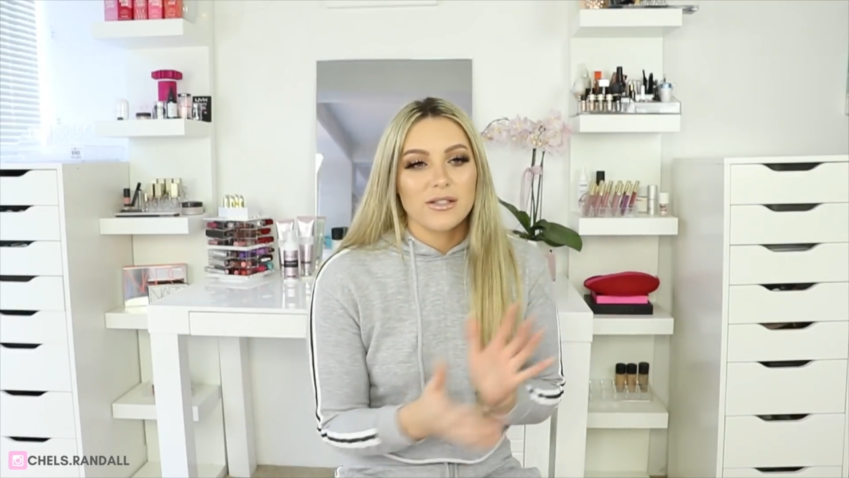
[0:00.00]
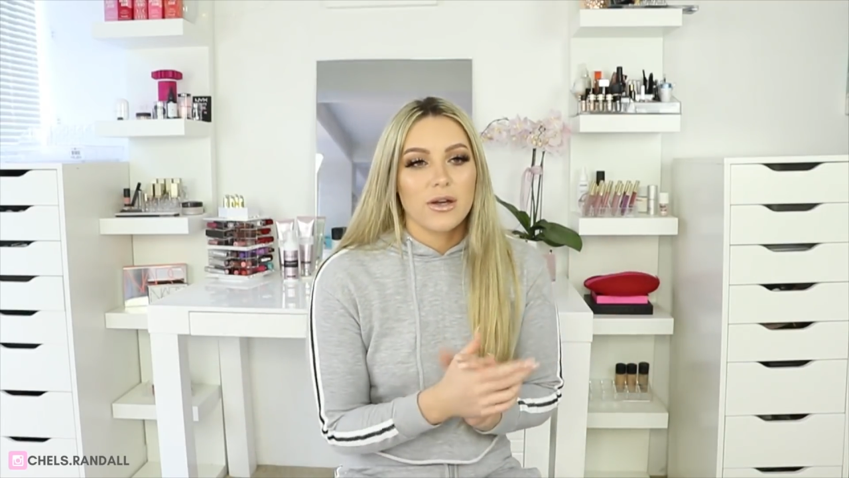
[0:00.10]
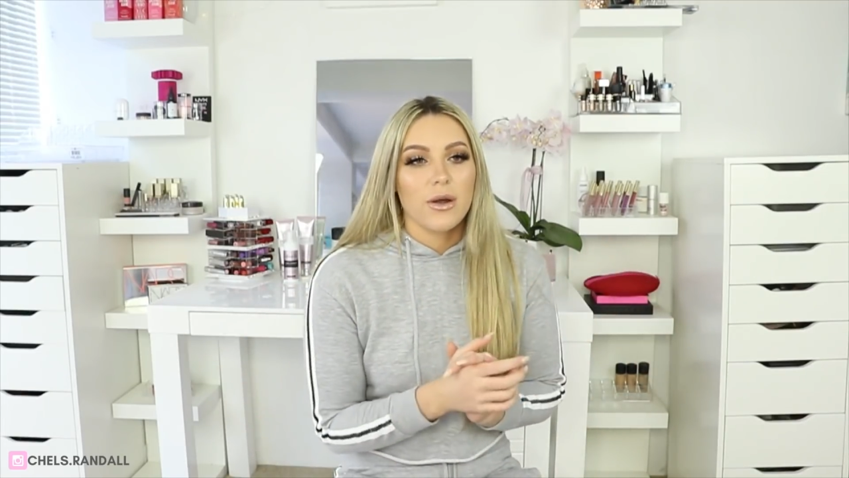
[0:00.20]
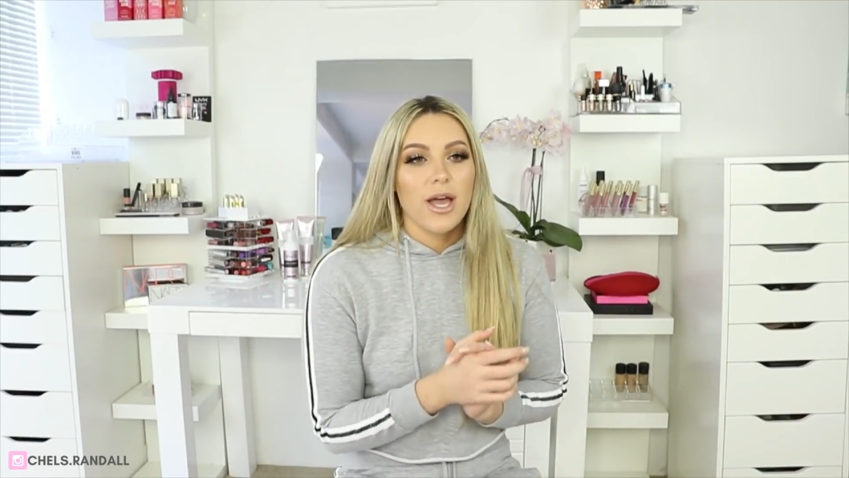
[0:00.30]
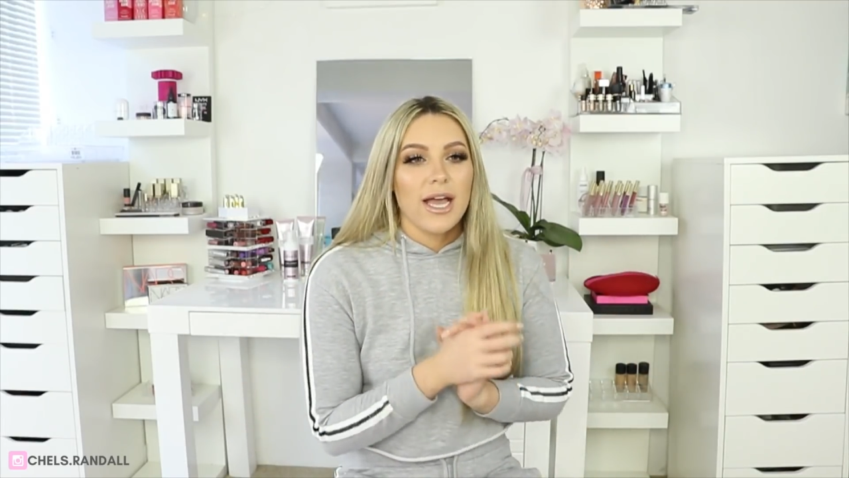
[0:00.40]

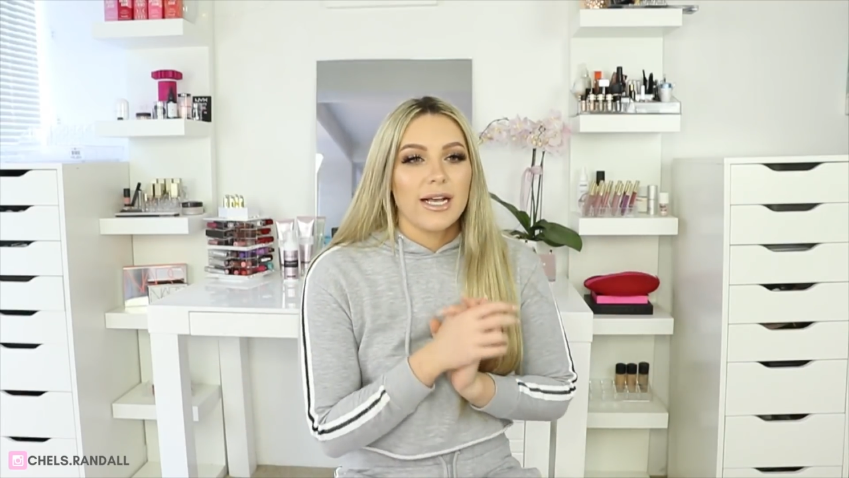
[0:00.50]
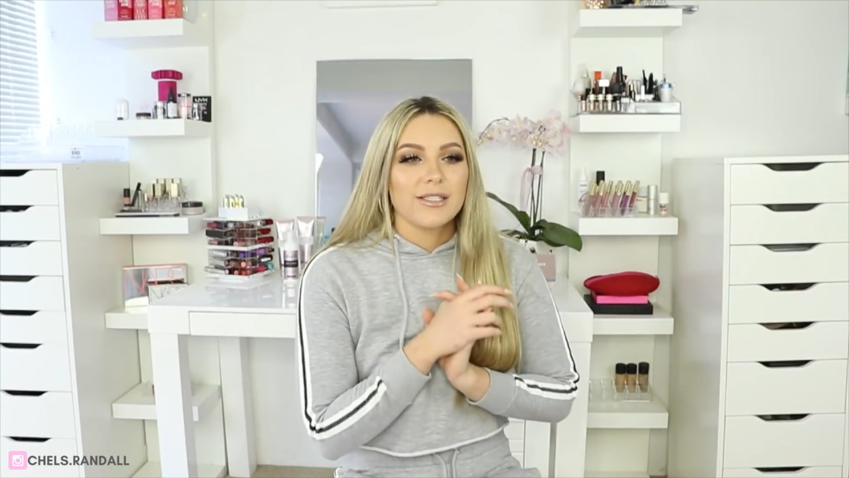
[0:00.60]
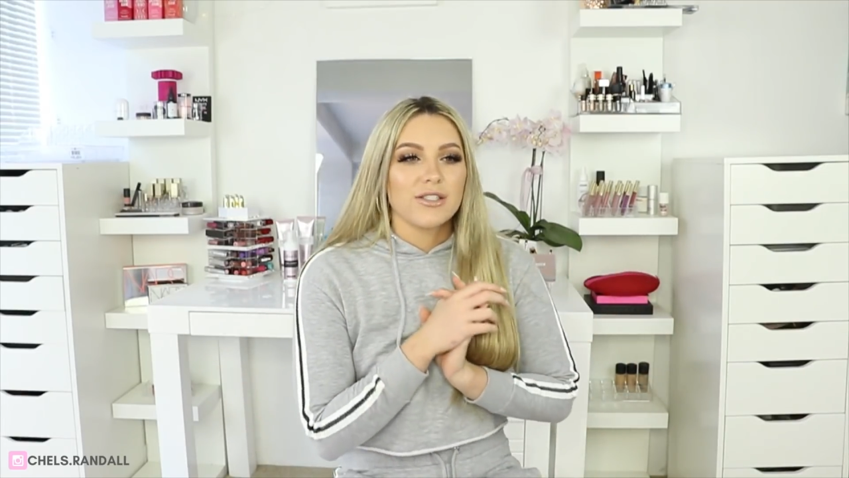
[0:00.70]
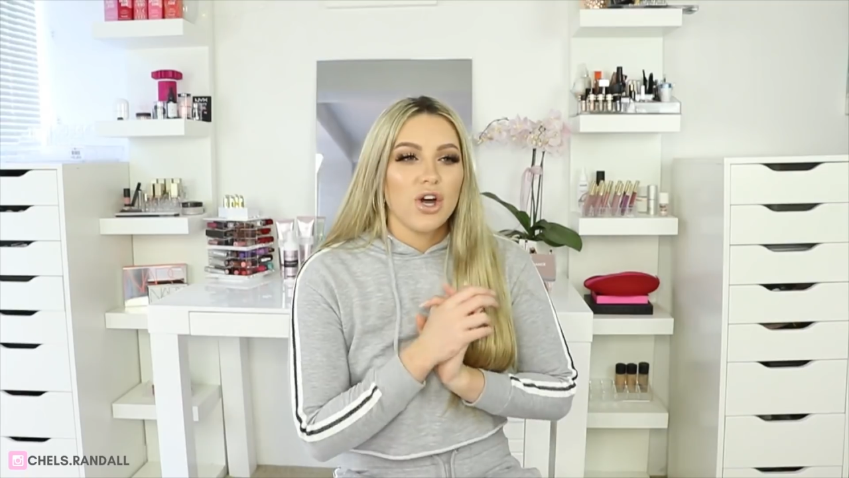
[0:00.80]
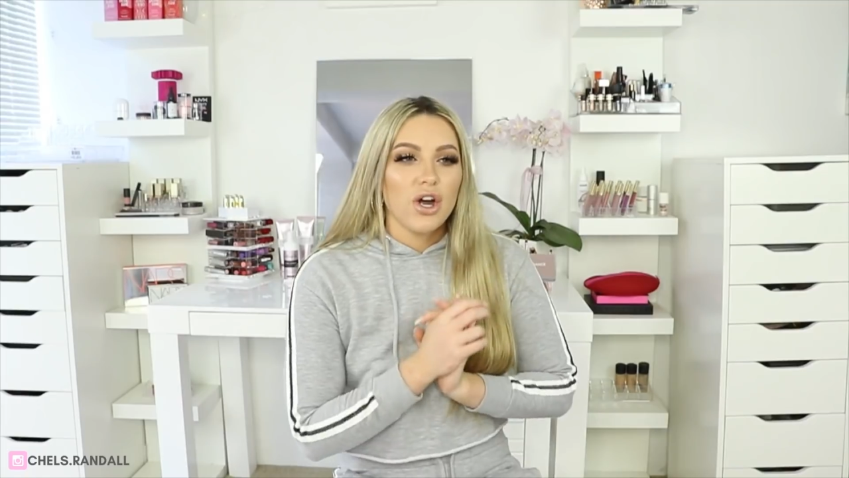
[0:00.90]
So
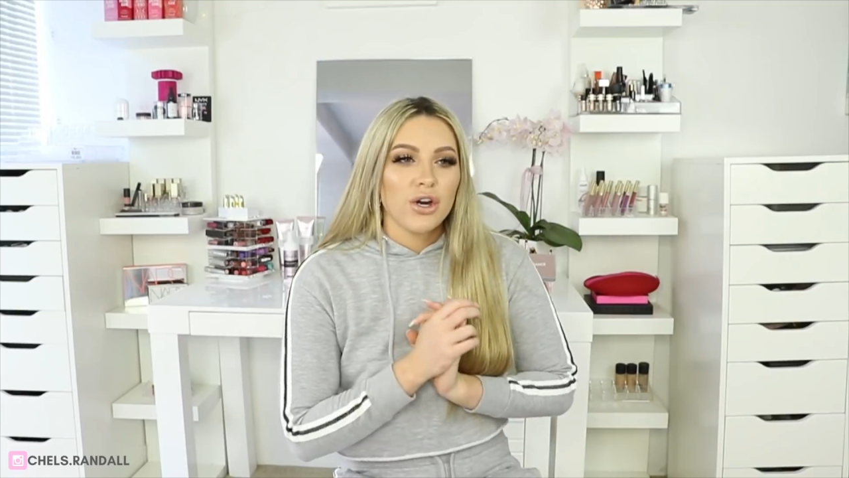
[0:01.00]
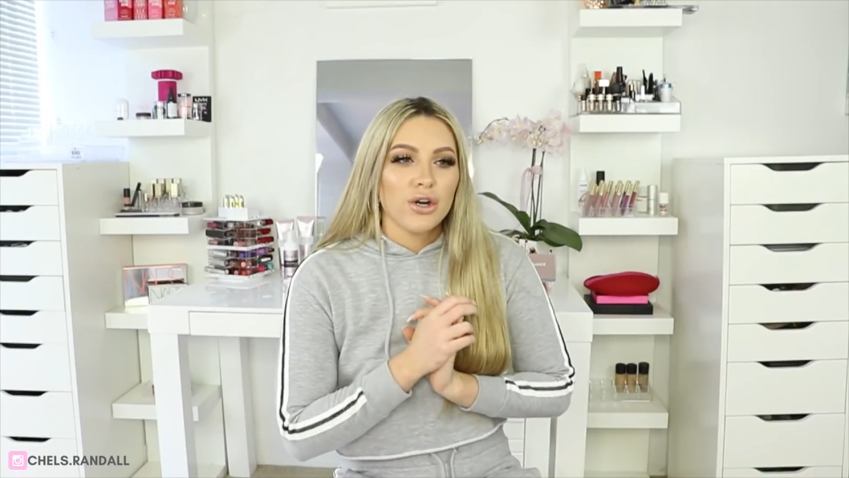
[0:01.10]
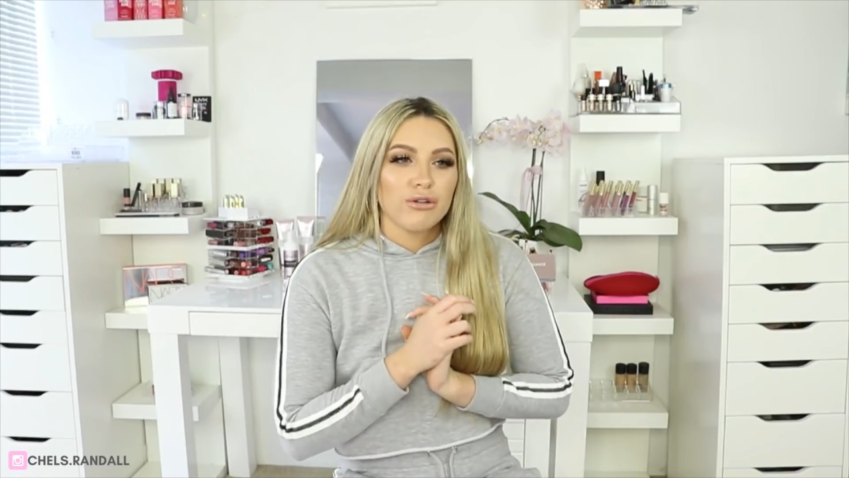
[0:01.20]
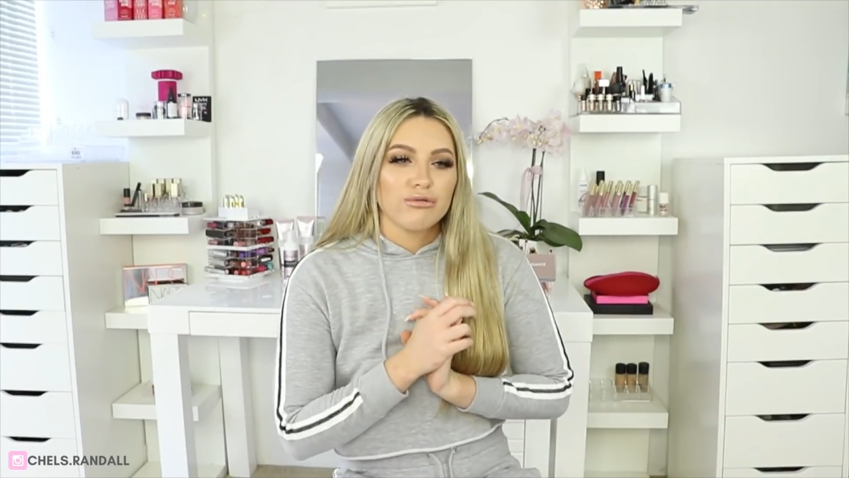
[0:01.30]
it's not